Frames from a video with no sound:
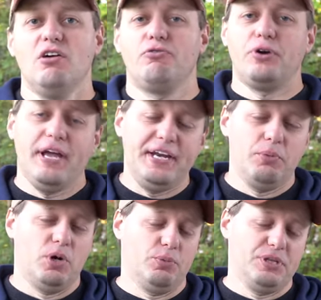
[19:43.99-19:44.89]
for
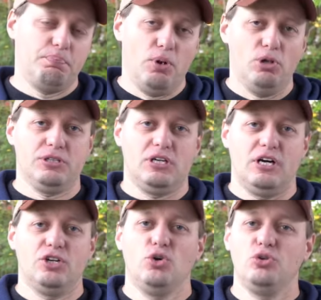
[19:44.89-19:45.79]
anyone with a bolt
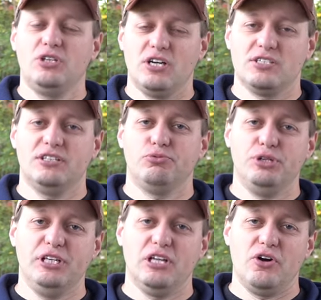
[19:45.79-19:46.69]
gun who doesn't
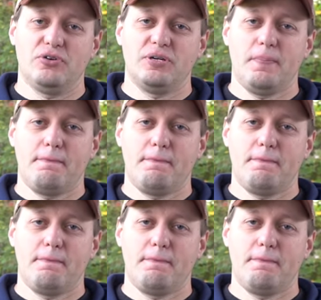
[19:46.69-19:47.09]
reload?